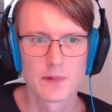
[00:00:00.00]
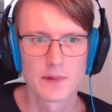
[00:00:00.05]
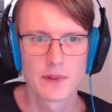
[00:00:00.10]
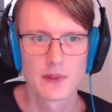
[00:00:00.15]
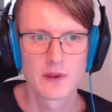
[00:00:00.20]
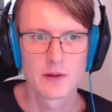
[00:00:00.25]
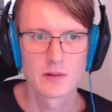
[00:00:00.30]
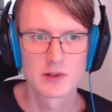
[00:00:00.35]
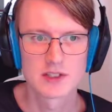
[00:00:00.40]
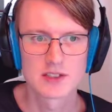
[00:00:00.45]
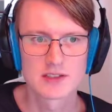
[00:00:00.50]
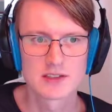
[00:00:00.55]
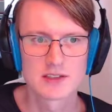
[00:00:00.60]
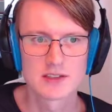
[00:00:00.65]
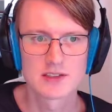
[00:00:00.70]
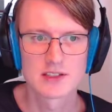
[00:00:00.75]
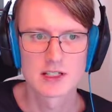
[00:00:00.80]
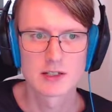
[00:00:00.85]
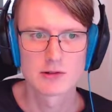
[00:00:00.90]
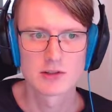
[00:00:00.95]
which is the
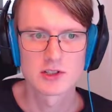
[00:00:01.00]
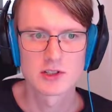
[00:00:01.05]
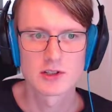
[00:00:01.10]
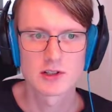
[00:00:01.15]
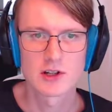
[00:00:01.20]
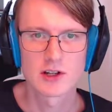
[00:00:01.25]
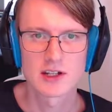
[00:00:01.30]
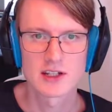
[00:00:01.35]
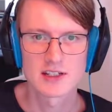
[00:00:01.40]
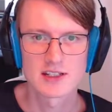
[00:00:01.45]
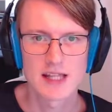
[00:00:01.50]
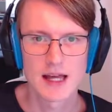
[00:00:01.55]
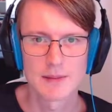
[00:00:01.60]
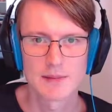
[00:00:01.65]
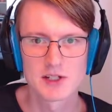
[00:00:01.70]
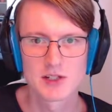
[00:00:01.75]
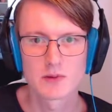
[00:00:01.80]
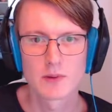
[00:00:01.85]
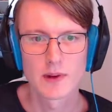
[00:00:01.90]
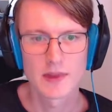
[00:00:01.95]
secret you're going to
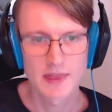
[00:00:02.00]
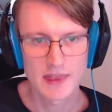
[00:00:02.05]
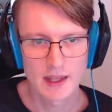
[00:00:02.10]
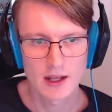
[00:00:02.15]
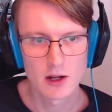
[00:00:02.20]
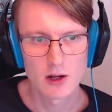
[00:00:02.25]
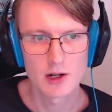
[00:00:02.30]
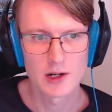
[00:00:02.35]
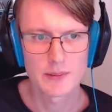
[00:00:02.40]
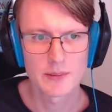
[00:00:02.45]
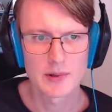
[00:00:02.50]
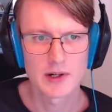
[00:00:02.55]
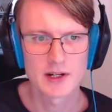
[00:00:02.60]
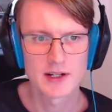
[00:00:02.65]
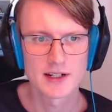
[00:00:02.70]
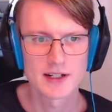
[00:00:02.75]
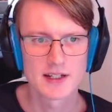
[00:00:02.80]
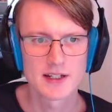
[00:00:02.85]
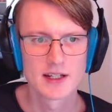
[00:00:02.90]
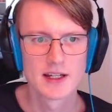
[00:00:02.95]
establish with that other
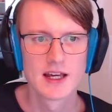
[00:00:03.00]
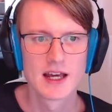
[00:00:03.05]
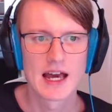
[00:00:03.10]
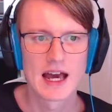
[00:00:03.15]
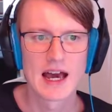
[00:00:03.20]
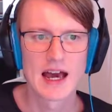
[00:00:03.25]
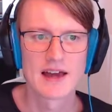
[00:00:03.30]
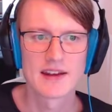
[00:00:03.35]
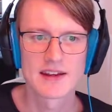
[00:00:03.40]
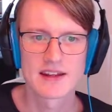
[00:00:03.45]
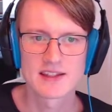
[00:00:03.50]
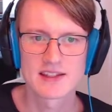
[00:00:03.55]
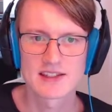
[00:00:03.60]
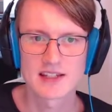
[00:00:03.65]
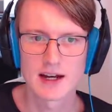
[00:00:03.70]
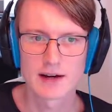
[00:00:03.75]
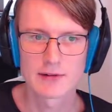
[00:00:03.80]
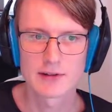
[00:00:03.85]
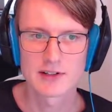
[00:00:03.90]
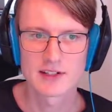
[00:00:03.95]
party, and a
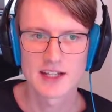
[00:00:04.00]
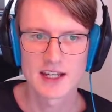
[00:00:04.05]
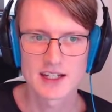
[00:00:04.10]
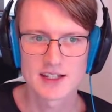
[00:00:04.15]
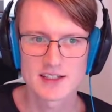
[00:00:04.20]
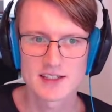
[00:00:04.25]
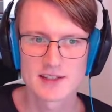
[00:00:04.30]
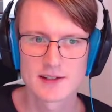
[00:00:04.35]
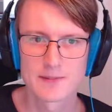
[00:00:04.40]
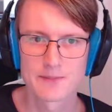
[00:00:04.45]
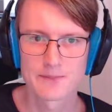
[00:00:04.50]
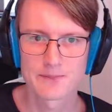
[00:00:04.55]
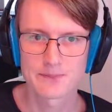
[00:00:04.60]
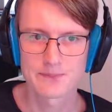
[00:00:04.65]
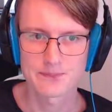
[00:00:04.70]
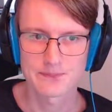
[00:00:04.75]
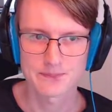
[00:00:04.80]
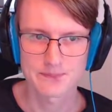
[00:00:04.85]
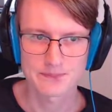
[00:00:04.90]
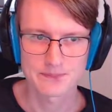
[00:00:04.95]
ciphertext.
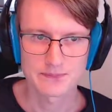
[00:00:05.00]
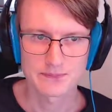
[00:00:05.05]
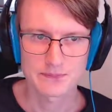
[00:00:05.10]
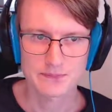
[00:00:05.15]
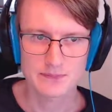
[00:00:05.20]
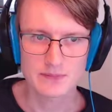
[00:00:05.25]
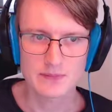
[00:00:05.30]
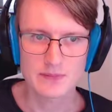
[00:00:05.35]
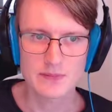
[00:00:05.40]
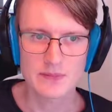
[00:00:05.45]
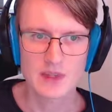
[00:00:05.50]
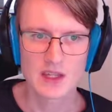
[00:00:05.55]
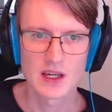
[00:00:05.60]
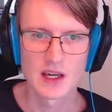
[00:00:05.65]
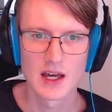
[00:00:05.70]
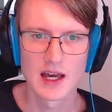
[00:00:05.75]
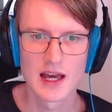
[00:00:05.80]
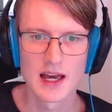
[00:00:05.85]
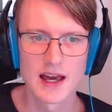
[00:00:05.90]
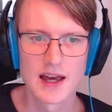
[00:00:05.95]

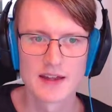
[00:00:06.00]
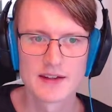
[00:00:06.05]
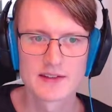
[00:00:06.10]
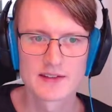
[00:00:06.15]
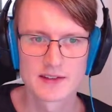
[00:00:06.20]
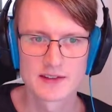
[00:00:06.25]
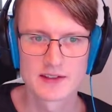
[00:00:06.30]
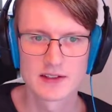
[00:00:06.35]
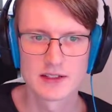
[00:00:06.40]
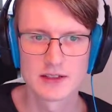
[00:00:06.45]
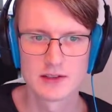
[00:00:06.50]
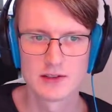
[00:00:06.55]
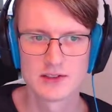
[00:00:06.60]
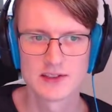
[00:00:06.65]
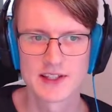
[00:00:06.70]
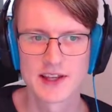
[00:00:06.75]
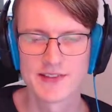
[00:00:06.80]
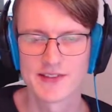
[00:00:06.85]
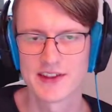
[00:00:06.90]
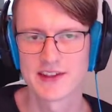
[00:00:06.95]
And you
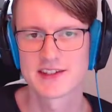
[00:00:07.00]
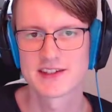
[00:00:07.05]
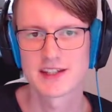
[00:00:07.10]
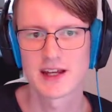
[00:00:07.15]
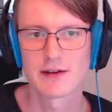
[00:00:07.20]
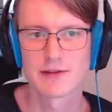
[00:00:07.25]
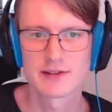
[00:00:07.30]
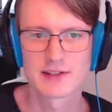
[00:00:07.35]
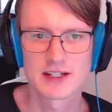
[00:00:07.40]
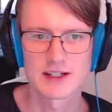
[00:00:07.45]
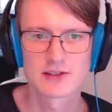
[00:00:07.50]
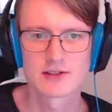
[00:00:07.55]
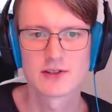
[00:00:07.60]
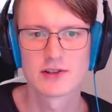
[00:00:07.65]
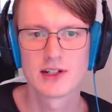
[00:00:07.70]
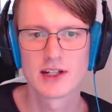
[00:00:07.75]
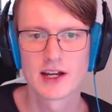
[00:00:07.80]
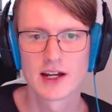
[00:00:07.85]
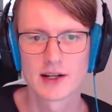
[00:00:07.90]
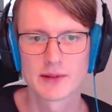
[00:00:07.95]
send that ciphertext to
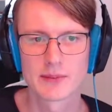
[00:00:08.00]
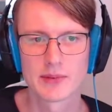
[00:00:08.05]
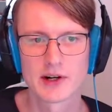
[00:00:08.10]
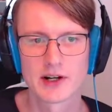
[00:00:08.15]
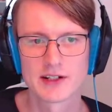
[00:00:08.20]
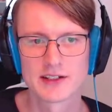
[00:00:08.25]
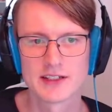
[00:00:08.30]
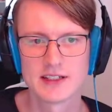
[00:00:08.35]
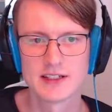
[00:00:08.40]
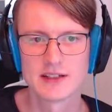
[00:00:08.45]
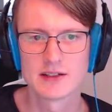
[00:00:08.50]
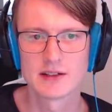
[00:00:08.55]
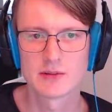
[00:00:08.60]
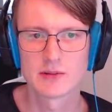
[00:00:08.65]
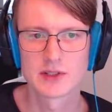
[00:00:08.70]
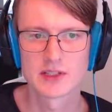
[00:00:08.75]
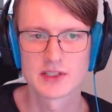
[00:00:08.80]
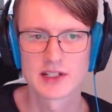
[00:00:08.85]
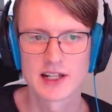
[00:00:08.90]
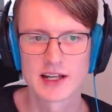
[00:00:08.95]
the other party,
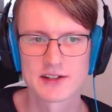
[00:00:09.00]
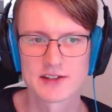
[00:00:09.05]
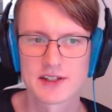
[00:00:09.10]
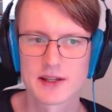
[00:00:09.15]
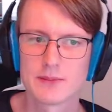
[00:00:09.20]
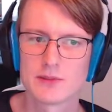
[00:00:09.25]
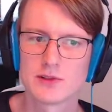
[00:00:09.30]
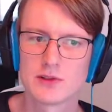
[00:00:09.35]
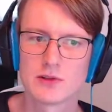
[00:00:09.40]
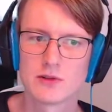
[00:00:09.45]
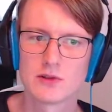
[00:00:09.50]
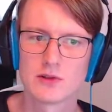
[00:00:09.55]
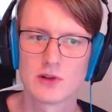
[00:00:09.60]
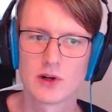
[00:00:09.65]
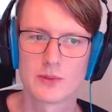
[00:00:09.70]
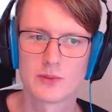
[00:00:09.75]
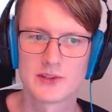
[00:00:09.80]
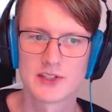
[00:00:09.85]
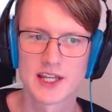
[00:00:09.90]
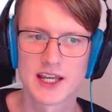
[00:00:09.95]
which allows them to
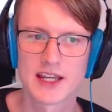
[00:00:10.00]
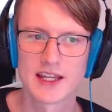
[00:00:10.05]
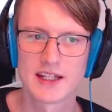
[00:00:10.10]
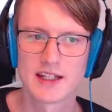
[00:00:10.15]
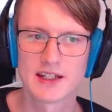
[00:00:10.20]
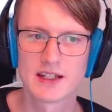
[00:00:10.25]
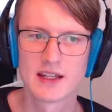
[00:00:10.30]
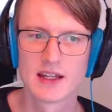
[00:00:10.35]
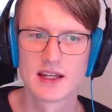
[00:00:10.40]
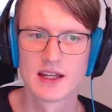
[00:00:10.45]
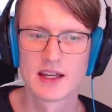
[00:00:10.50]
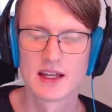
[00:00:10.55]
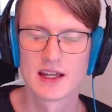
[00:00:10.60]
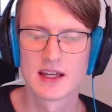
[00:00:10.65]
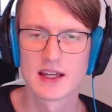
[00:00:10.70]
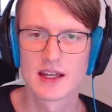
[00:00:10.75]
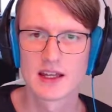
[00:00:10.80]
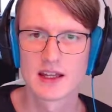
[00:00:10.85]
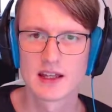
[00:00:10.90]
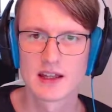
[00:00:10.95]
obtain
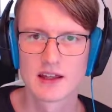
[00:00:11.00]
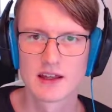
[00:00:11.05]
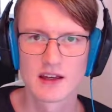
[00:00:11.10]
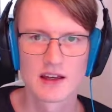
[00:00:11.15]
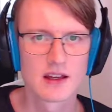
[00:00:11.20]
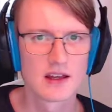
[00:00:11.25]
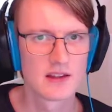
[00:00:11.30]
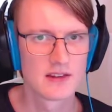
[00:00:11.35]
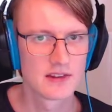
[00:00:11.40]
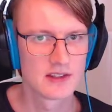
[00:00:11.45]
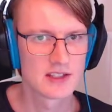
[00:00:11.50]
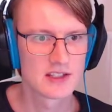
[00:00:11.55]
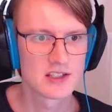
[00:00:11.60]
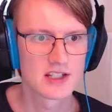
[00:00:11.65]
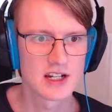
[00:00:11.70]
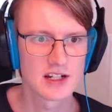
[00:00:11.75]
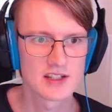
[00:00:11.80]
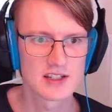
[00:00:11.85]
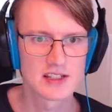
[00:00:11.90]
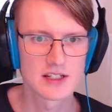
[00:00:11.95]
the
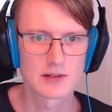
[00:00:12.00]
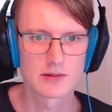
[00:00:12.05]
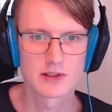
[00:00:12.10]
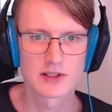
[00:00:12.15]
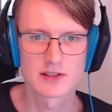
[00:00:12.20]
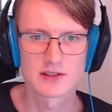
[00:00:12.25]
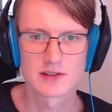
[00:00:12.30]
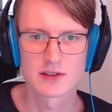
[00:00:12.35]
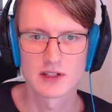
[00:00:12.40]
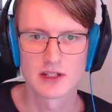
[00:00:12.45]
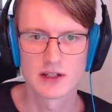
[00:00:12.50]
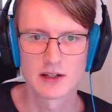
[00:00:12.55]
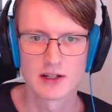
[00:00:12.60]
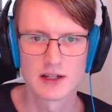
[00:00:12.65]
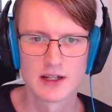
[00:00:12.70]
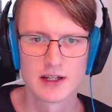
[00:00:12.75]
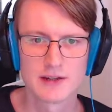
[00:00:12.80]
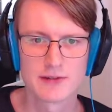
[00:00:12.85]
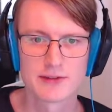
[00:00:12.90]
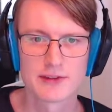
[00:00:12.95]
shared secret
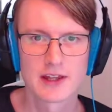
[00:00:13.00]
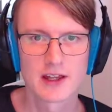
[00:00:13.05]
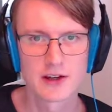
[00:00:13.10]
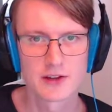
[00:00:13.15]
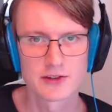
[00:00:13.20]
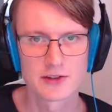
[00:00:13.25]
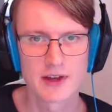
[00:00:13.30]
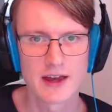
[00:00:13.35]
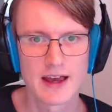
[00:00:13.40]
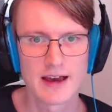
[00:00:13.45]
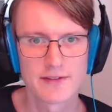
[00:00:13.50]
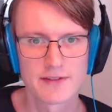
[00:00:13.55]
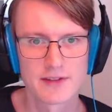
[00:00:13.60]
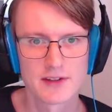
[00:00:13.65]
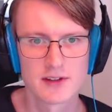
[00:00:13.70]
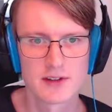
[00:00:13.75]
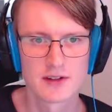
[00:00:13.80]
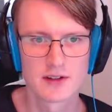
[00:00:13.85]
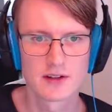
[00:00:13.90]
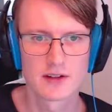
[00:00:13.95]
if they also have
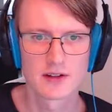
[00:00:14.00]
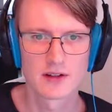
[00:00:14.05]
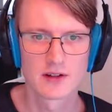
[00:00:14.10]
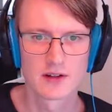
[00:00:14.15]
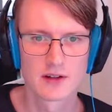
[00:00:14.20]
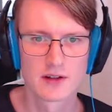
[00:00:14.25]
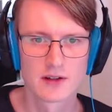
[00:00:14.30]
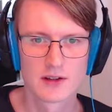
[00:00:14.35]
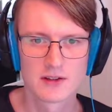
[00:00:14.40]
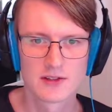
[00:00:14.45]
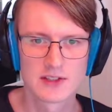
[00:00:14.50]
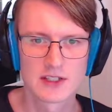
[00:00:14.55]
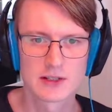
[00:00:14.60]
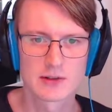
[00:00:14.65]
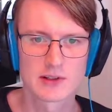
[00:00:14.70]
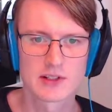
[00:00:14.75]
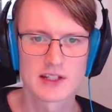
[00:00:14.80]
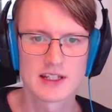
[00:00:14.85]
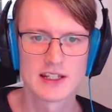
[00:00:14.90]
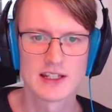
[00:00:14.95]
the
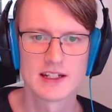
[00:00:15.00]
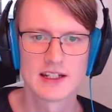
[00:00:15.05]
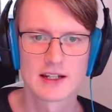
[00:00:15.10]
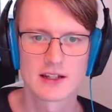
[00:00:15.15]
secret key that